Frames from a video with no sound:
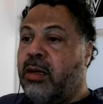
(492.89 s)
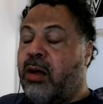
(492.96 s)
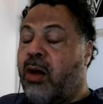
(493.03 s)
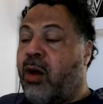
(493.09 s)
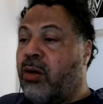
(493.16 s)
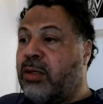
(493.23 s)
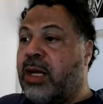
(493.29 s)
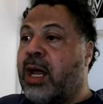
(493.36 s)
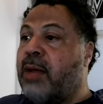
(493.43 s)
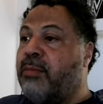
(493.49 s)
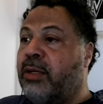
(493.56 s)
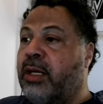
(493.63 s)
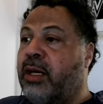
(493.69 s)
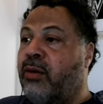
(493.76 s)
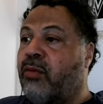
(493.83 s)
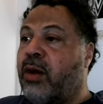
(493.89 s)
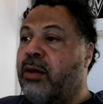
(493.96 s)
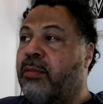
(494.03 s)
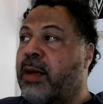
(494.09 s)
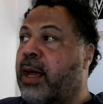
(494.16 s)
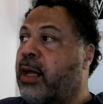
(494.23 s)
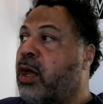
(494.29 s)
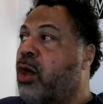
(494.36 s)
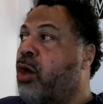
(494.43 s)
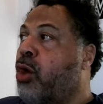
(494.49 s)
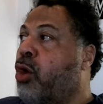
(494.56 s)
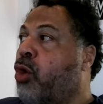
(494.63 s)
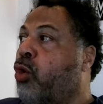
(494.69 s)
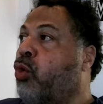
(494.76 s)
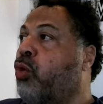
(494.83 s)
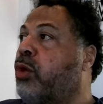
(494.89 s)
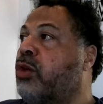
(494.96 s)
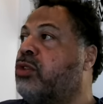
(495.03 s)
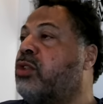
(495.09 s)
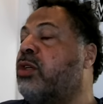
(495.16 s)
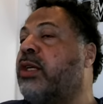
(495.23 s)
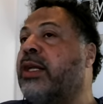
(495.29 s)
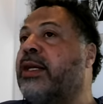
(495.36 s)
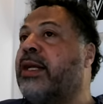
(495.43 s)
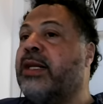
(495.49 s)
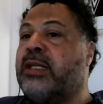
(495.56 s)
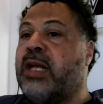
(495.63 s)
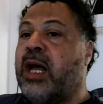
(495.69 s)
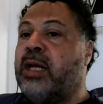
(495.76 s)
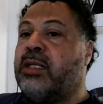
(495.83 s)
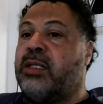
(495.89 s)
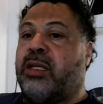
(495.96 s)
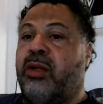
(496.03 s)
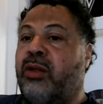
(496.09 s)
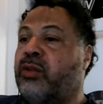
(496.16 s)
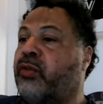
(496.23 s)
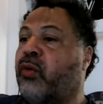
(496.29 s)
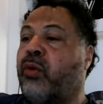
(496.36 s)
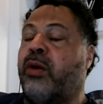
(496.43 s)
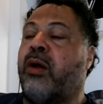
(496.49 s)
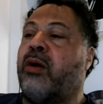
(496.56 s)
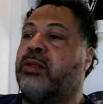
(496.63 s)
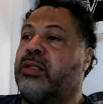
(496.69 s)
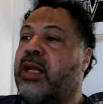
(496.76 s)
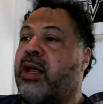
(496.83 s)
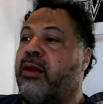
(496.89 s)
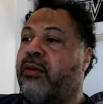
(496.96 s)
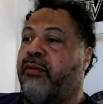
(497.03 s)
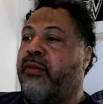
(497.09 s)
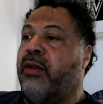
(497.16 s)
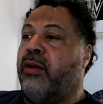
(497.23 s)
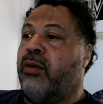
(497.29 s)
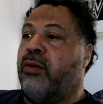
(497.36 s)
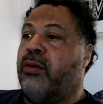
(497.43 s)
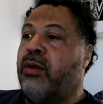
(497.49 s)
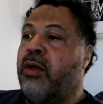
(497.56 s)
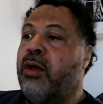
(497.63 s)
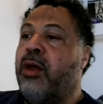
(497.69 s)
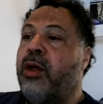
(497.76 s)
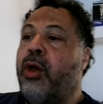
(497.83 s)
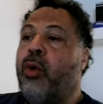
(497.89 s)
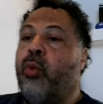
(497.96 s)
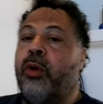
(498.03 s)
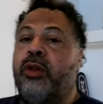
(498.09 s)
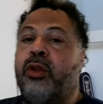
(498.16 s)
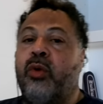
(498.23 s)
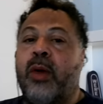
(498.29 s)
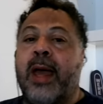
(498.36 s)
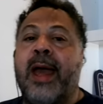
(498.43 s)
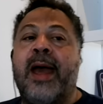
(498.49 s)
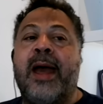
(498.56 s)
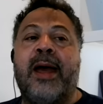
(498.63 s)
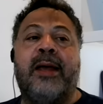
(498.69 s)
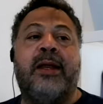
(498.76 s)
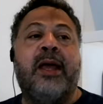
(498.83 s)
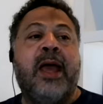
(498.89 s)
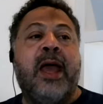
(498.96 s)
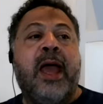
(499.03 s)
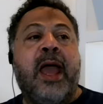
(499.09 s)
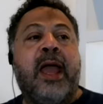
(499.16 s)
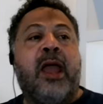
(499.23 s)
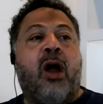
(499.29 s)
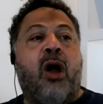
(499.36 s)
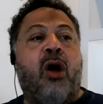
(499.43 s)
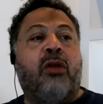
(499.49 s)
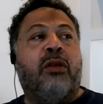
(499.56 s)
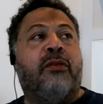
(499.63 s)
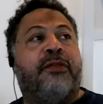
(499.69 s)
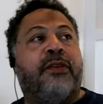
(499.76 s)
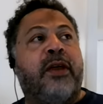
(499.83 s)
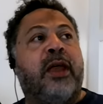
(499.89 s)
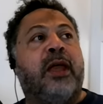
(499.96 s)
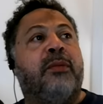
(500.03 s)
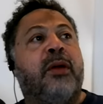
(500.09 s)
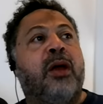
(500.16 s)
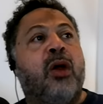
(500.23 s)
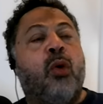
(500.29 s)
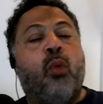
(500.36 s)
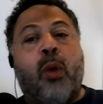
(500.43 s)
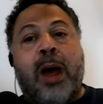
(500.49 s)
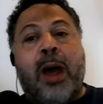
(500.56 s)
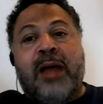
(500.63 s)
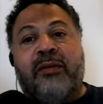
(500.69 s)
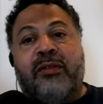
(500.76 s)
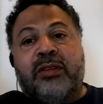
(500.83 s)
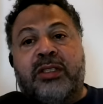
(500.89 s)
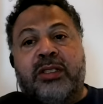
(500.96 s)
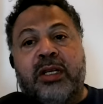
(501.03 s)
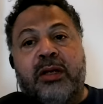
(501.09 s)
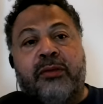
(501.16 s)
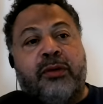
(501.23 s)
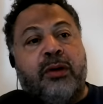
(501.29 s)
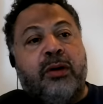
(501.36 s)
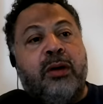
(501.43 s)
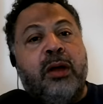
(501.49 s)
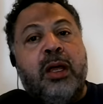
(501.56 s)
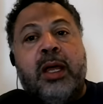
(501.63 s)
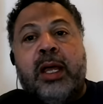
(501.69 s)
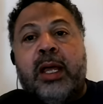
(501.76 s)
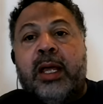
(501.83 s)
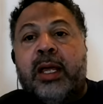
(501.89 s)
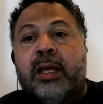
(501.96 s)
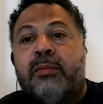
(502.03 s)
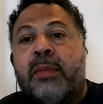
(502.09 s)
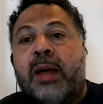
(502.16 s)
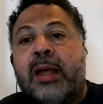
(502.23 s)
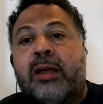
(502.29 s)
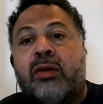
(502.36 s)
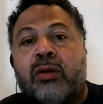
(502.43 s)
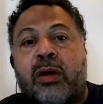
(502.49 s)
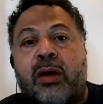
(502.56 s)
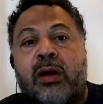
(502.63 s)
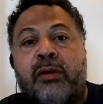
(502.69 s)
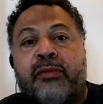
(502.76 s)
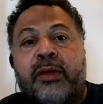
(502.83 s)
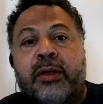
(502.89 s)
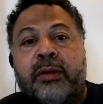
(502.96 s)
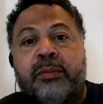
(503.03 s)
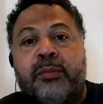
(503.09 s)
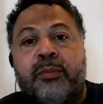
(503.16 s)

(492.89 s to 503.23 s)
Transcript: All time leading running back, who usually didn't get touched till he was four yards down the field. When you had a Hall of Fame wide receiver in Michael Irvin